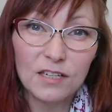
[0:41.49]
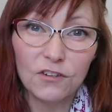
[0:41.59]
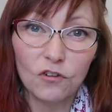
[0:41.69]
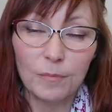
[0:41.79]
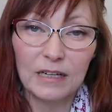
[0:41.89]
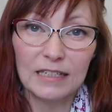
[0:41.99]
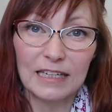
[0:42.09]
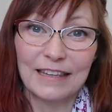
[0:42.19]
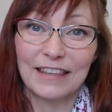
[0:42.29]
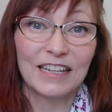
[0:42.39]
of your
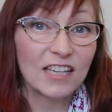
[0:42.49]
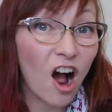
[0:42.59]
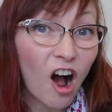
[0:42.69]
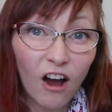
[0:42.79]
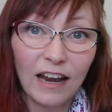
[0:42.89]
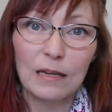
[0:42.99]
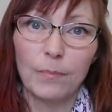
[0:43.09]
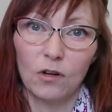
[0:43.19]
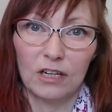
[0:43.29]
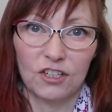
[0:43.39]
ability that is highly
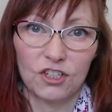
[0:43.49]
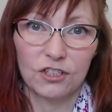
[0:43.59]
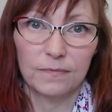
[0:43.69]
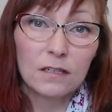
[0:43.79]
polished.